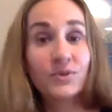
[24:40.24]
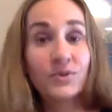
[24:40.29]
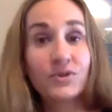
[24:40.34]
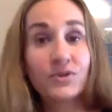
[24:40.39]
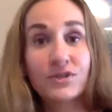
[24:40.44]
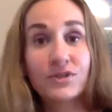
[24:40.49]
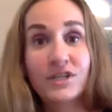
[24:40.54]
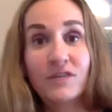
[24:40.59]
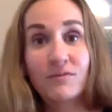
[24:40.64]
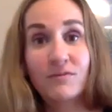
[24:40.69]
with
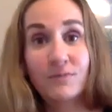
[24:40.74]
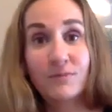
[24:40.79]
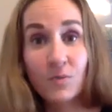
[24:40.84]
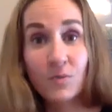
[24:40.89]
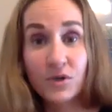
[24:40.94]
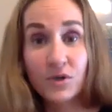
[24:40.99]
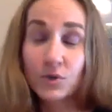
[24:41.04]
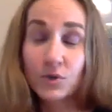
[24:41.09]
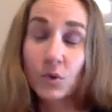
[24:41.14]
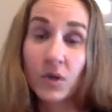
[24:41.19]
yourself
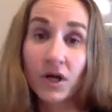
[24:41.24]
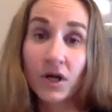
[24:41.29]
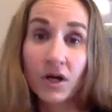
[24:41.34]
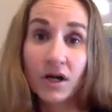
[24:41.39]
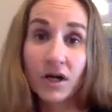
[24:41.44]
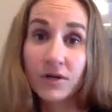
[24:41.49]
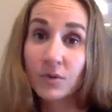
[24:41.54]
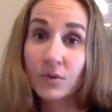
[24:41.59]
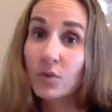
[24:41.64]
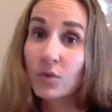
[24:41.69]
about what's going
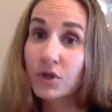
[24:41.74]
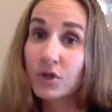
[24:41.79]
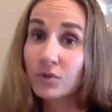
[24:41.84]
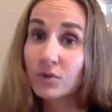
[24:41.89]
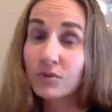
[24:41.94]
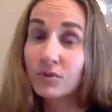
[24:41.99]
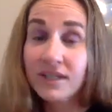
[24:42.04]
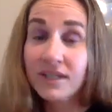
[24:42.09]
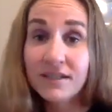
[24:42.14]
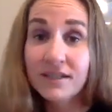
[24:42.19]
on and what
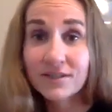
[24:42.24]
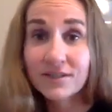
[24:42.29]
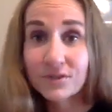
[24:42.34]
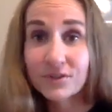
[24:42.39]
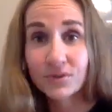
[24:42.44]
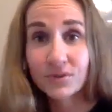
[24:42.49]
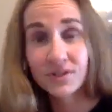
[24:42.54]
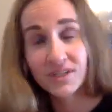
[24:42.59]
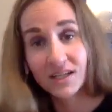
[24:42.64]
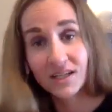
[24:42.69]
you need to
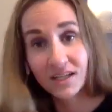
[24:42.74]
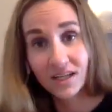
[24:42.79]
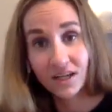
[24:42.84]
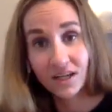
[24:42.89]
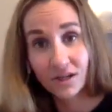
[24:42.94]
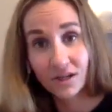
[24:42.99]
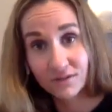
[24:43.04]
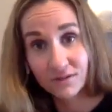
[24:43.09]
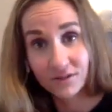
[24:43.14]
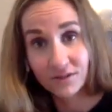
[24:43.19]
do to take
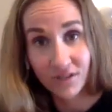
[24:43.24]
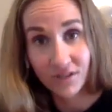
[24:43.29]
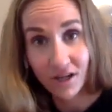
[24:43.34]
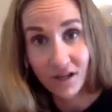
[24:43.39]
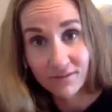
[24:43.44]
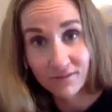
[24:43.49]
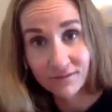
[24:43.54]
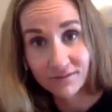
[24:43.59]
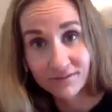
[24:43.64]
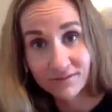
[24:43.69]
care of
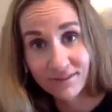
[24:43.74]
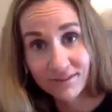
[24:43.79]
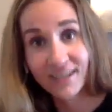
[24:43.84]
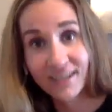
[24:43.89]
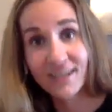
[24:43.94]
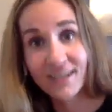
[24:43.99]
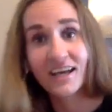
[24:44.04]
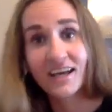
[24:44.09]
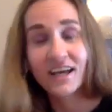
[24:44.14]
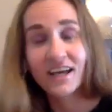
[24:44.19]
yourself,
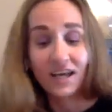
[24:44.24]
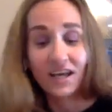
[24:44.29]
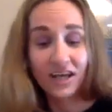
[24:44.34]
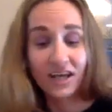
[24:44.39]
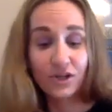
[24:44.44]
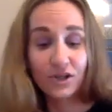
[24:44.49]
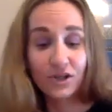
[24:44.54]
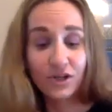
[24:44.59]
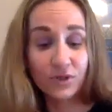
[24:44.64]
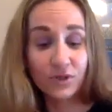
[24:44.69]
right?
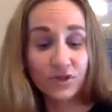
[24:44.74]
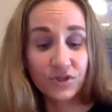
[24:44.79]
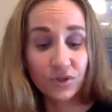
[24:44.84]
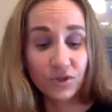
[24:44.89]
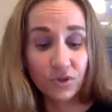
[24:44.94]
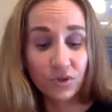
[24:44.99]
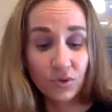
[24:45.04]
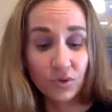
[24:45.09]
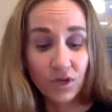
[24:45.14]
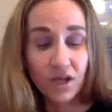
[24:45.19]
And number
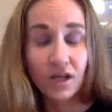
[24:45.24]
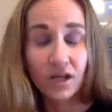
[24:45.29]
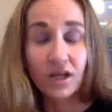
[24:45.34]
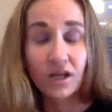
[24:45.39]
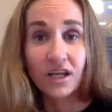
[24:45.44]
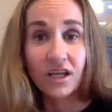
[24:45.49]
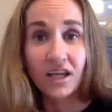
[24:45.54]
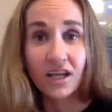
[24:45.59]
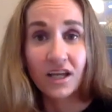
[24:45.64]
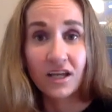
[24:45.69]
two,
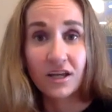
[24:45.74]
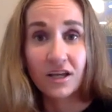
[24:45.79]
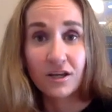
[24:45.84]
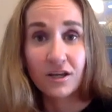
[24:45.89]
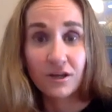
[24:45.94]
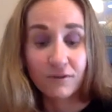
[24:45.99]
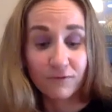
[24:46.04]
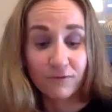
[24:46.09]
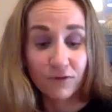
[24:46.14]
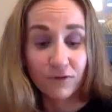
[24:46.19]

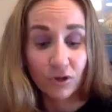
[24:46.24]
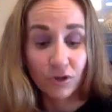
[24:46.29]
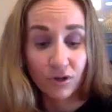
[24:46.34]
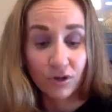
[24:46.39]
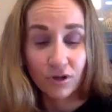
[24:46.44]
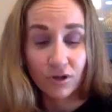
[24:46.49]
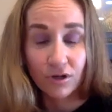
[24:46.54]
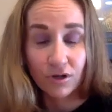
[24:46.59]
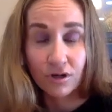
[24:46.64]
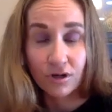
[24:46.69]
if
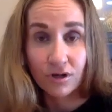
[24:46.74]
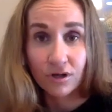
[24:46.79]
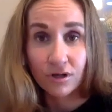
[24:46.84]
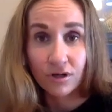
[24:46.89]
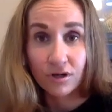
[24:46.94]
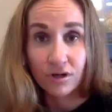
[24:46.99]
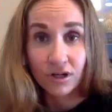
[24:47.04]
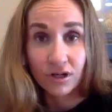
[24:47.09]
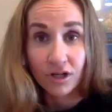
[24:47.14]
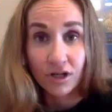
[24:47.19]

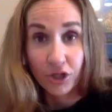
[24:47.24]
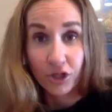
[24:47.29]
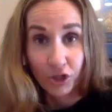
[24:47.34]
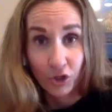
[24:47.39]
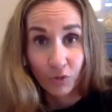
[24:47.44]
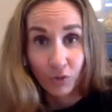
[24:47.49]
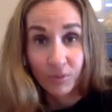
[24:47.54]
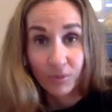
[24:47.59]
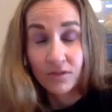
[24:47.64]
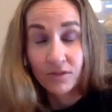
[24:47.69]
you're a
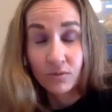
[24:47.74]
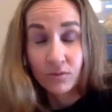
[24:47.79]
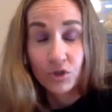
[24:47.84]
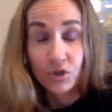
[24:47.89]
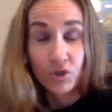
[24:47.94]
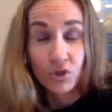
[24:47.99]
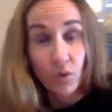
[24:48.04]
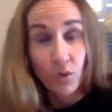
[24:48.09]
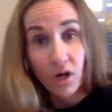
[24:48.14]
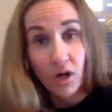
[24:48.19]
human,
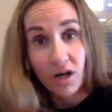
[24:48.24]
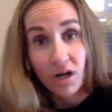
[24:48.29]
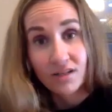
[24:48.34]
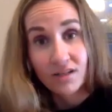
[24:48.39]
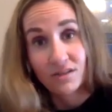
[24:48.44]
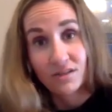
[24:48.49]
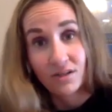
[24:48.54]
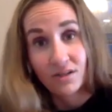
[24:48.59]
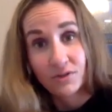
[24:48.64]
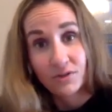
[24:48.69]
which you are,
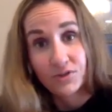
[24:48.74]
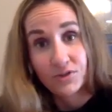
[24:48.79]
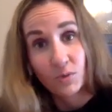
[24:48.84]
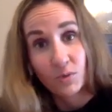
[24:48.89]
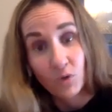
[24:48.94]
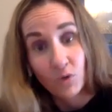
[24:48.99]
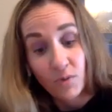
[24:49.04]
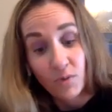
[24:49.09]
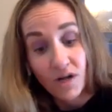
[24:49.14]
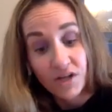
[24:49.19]
because none of us
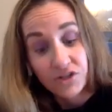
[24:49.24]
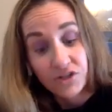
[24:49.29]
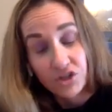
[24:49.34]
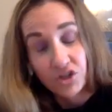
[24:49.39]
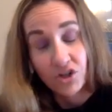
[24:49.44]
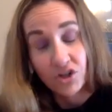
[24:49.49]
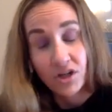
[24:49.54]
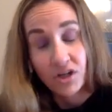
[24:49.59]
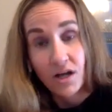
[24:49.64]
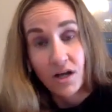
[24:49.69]
are robots,
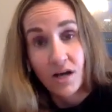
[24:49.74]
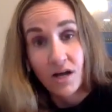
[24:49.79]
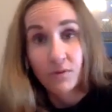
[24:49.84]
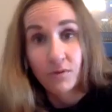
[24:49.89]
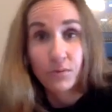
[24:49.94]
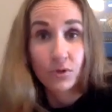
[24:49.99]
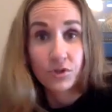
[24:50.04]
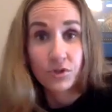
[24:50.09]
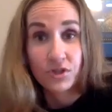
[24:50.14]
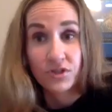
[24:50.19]
you're going to have
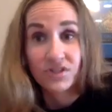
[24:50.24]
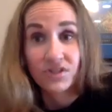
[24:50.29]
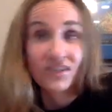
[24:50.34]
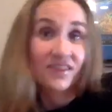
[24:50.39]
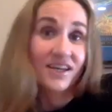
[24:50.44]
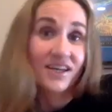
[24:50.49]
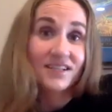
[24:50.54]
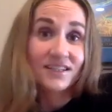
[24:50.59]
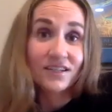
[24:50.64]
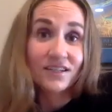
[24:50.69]
emotions.
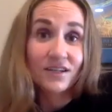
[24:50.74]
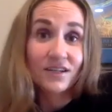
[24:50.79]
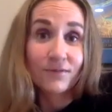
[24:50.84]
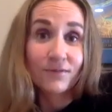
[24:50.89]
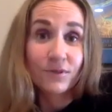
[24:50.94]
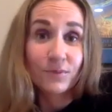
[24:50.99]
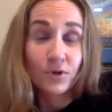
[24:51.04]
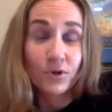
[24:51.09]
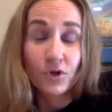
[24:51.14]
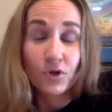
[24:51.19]
That's
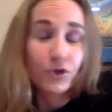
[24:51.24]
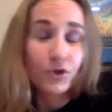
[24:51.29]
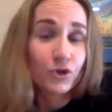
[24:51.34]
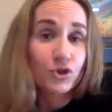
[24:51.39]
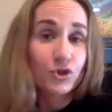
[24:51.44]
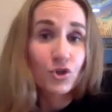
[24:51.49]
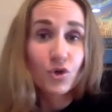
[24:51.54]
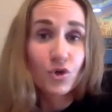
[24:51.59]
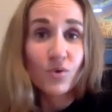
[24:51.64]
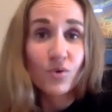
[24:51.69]
inevitable.
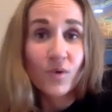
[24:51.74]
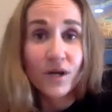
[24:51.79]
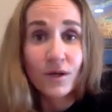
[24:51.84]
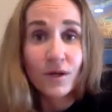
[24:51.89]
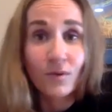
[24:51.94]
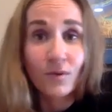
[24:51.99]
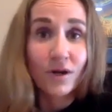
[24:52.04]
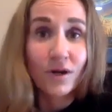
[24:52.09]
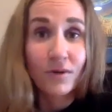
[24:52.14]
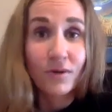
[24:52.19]
There's no way
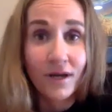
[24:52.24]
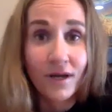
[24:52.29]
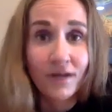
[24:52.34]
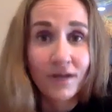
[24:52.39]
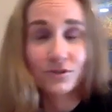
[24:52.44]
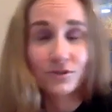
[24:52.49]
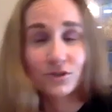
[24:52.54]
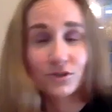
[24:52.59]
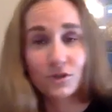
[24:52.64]
around that.